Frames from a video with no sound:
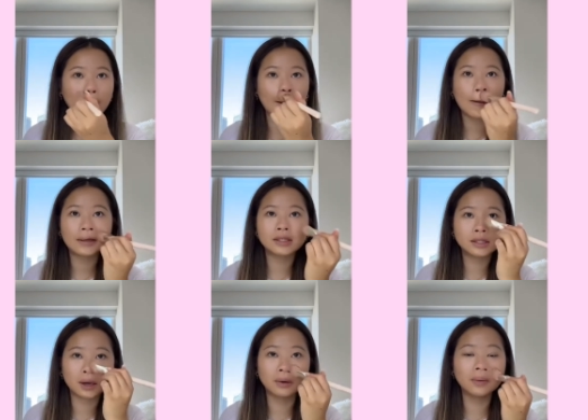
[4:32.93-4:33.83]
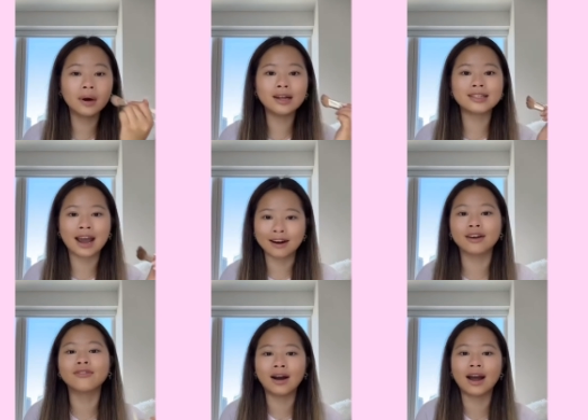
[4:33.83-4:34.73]
so
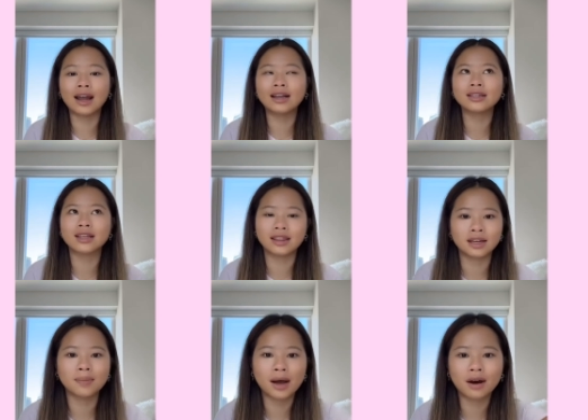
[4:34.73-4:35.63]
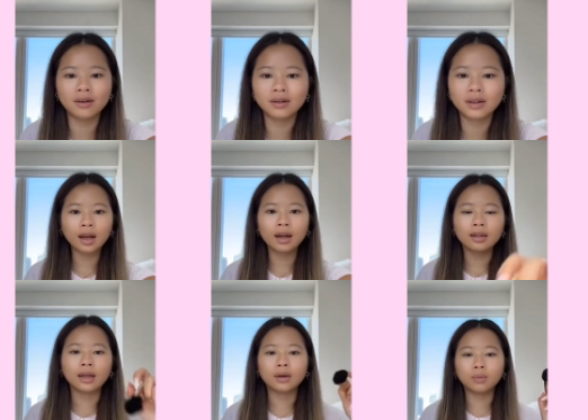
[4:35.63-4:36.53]
terrifying to think about.
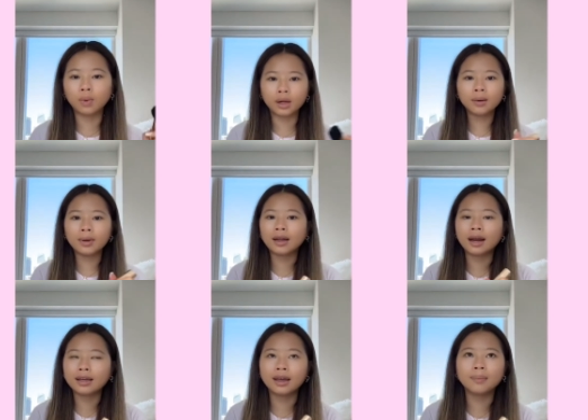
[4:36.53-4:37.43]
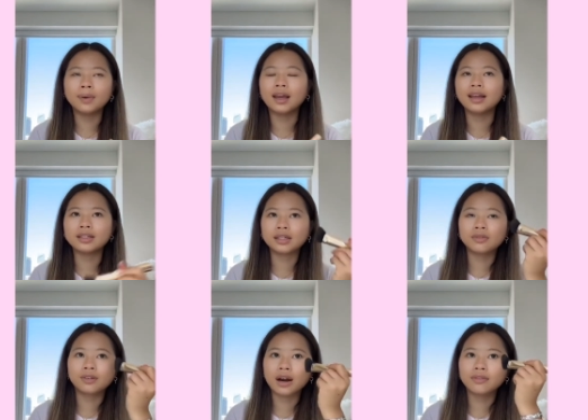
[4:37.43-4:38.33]
Like, what do you mean I can't be 18
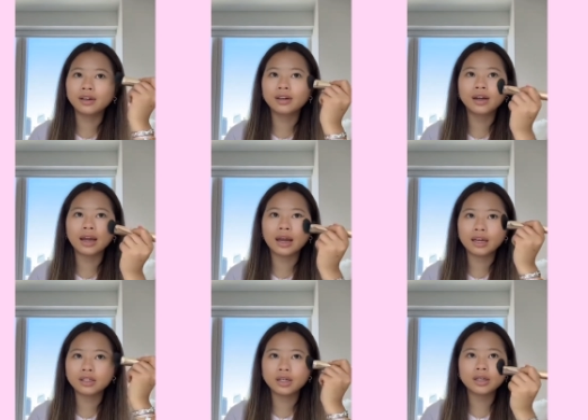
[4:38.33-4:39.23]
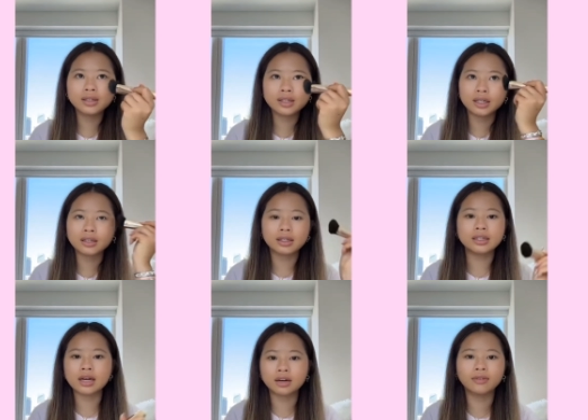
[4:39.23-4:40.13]
forever? Aging seriously
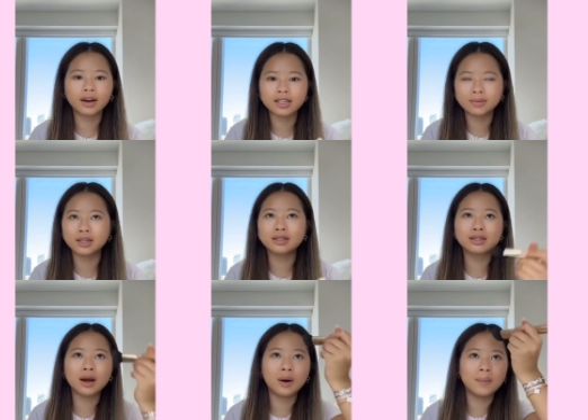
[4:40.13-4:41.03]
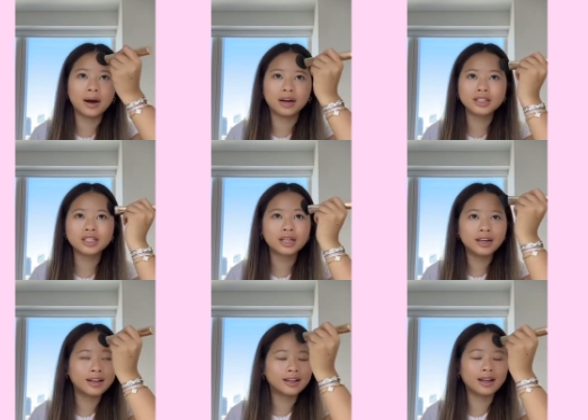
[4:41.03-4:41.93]
terrifies me so much.
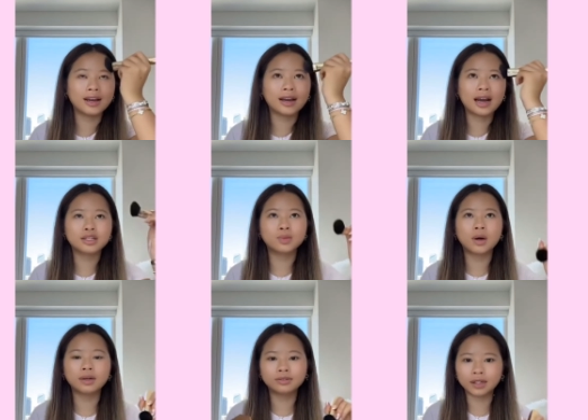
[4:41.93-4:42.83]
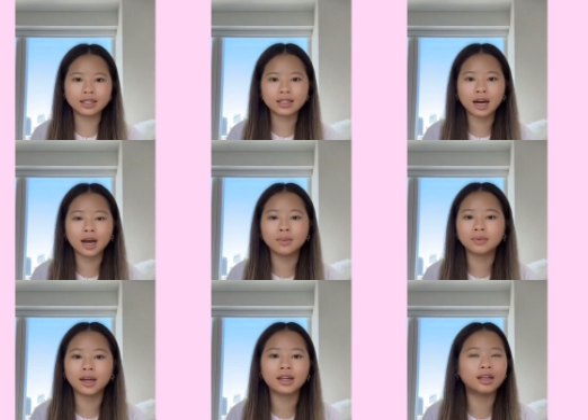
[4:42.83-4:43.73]
Like, I just want to freeze time
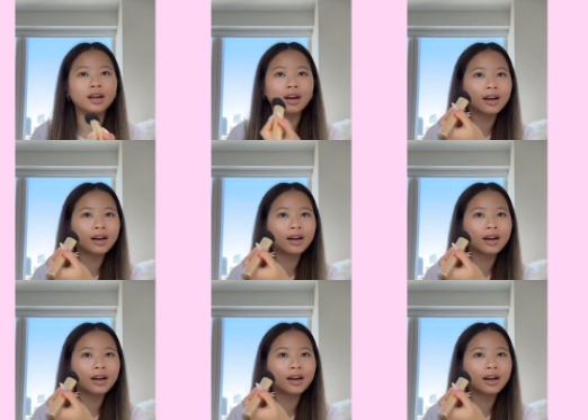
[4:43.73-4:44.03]
right here